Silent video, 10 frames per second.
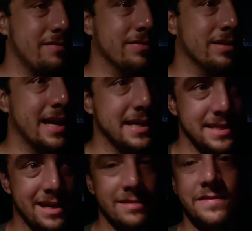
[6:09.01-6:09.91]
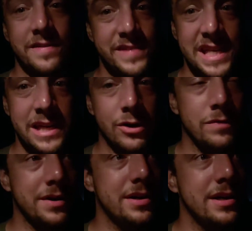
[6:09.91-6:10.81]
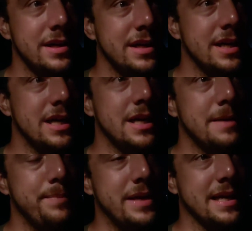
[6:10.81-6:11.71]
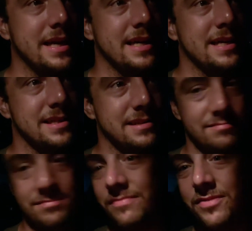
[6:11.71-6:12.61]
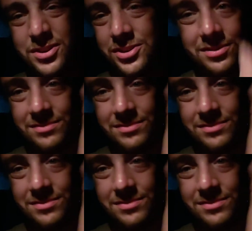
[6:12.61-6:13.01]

for like a 10 or 15 over, because future,